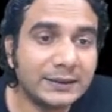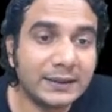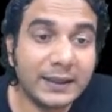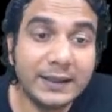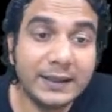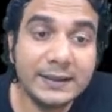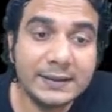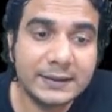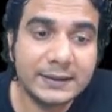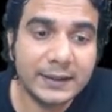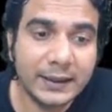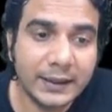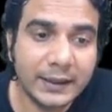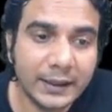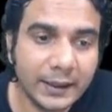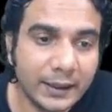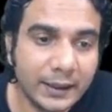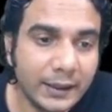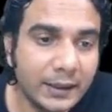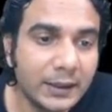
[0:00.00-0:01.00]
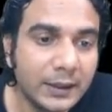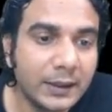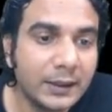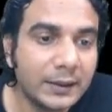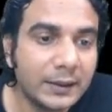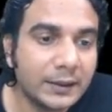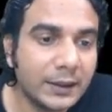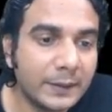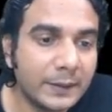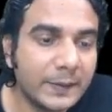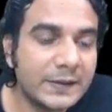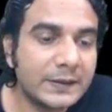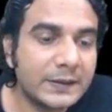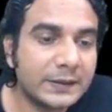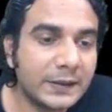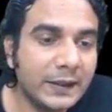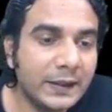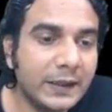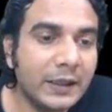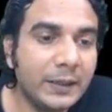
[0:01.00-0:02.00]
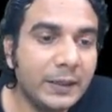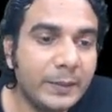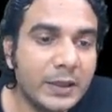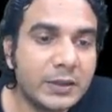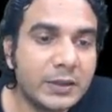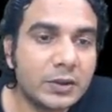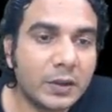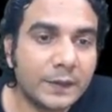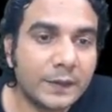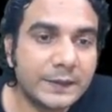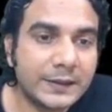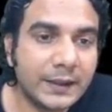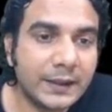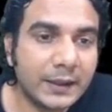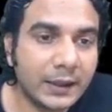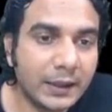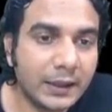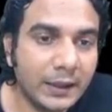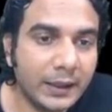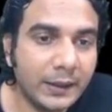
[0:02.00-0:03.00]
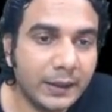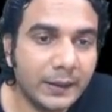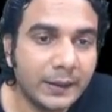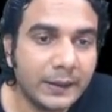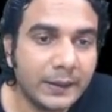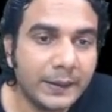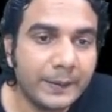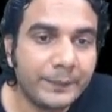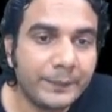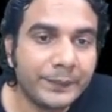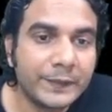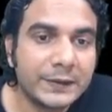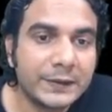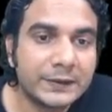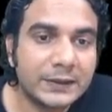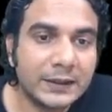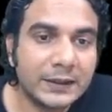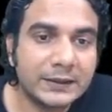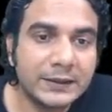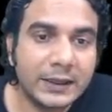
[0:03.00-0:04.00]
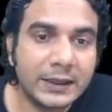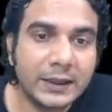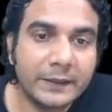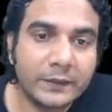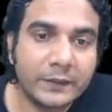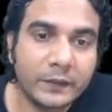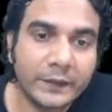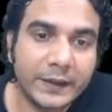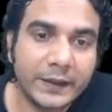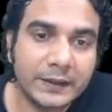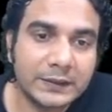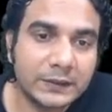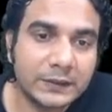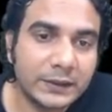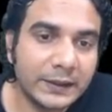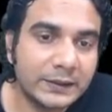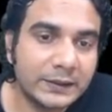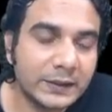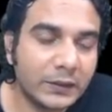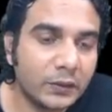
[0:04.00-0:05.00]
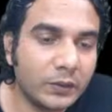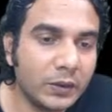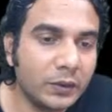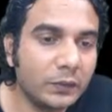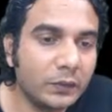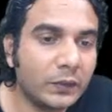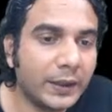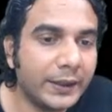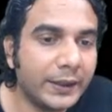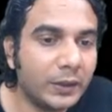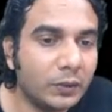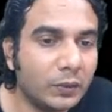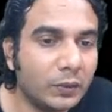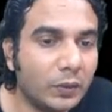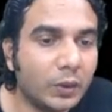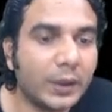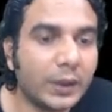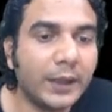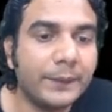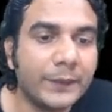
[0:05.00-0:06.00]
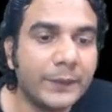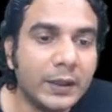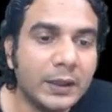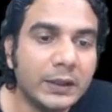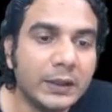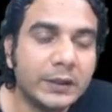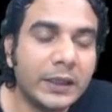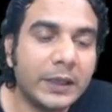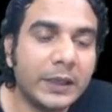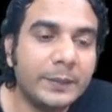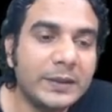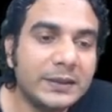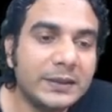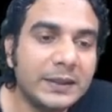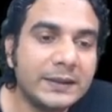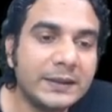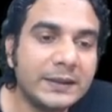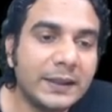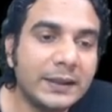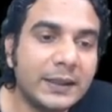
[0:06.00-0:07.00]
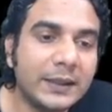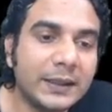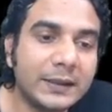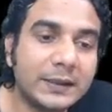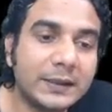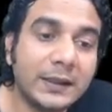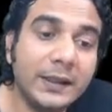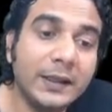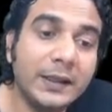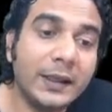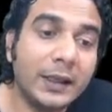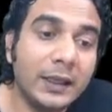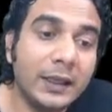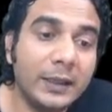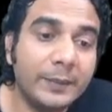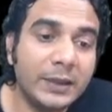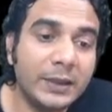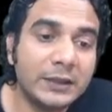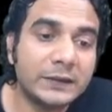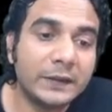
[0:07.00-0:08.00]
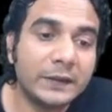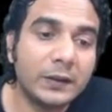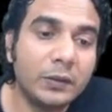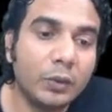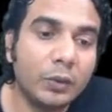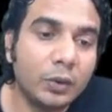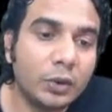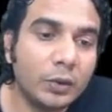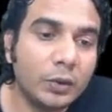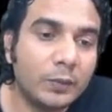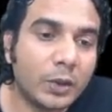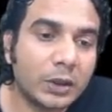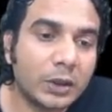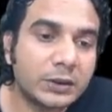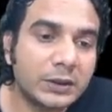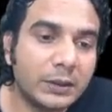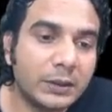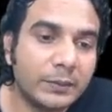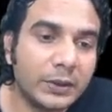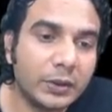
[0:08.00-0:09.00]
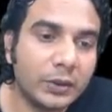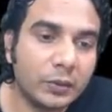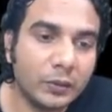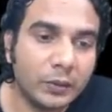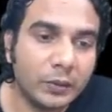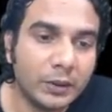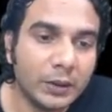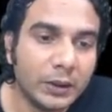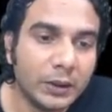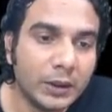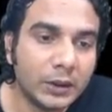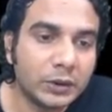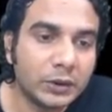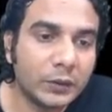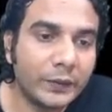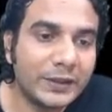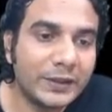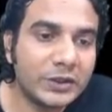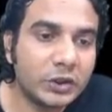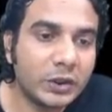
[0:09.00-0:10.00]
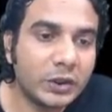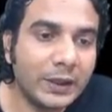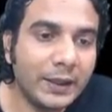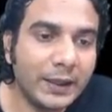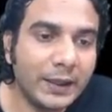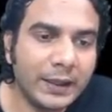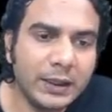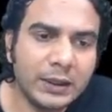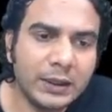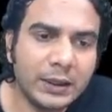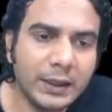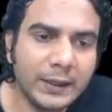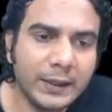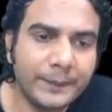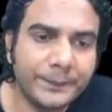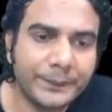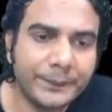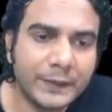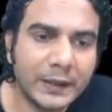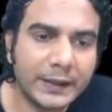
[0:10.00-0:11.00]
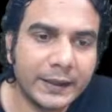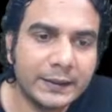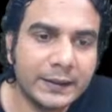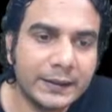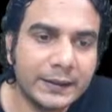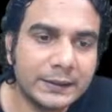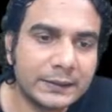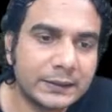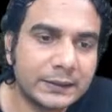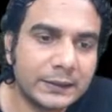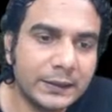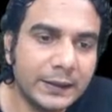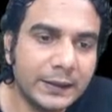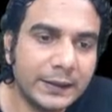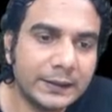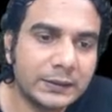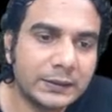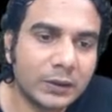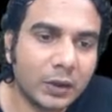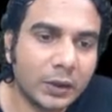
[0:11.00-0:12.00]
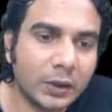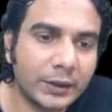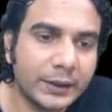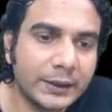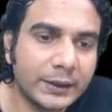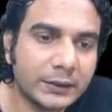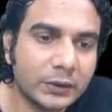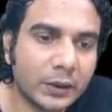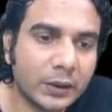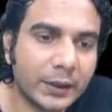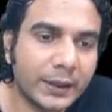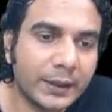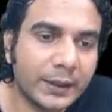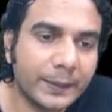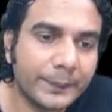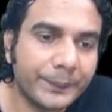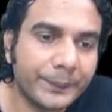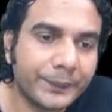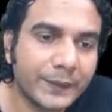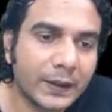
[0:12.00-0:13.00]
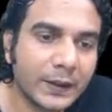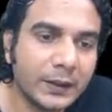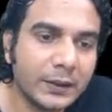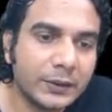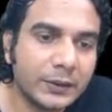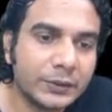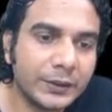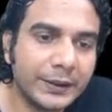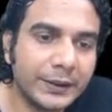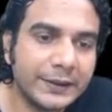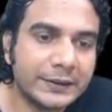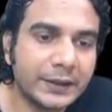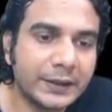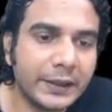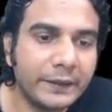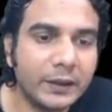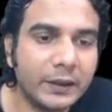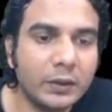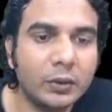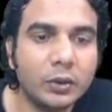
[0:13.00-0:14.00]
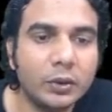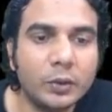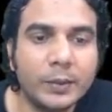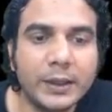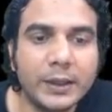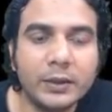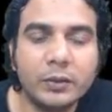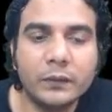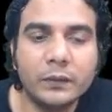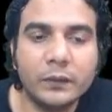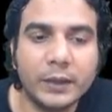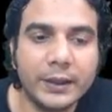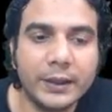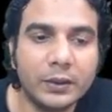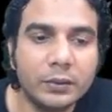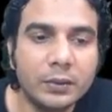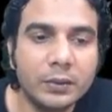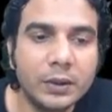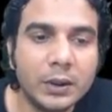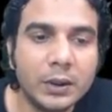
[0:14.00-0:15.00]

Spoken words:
in set A, that means three elements of set A, such that f of x is equal to y2. Okay, that means he's saying that three elements will go to box number 2. So which three? Any three, like this, or this, all right? So these three will go to y2.